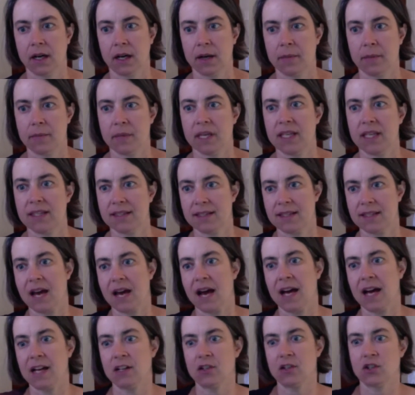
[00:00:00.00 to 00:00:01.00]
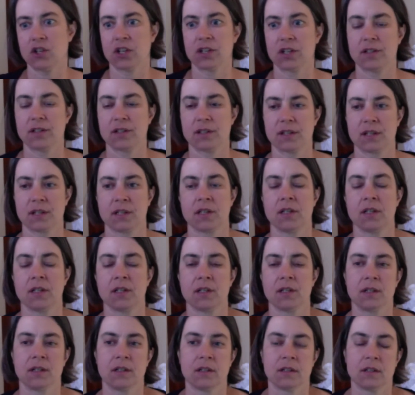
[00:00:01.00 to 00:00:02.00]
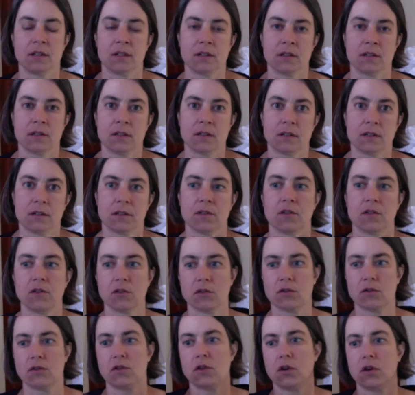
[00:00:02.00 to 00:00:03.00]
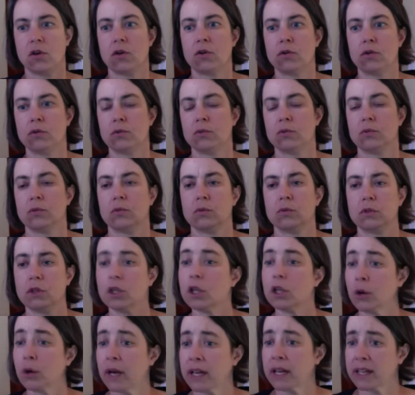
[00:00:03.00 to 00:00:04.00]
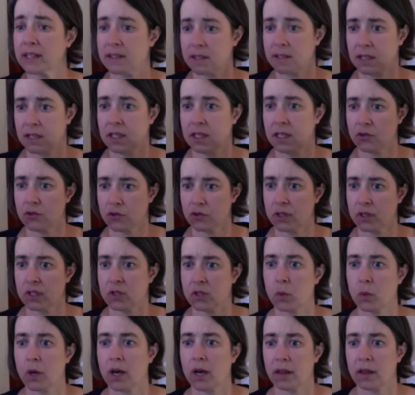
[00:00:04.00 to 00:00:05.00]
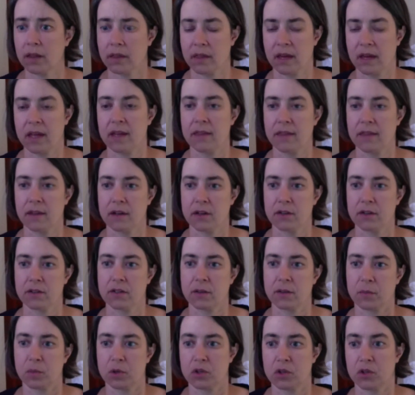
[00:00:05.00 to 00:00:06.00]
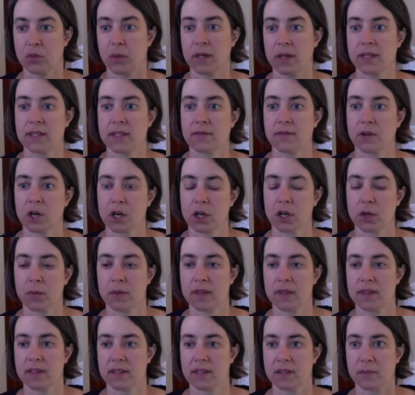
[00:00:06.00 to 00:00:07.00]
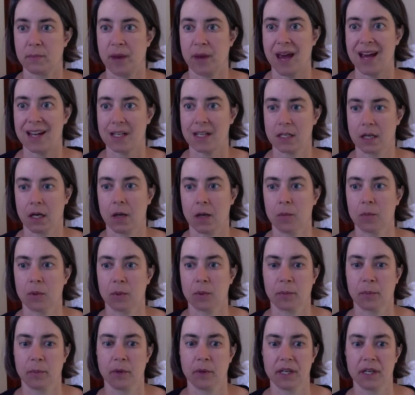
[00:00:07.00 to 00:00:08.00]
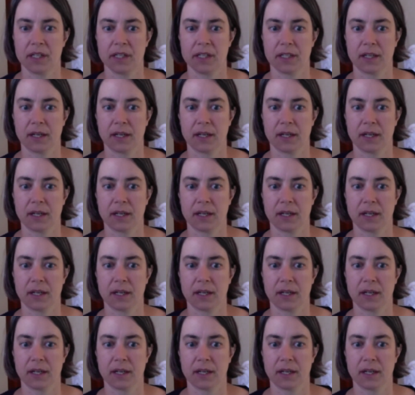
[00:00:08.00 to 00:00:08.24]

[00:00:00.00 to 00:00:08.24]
It's not just, so, you know, I guess in history as well, there's a persuasive argument that's backed up, but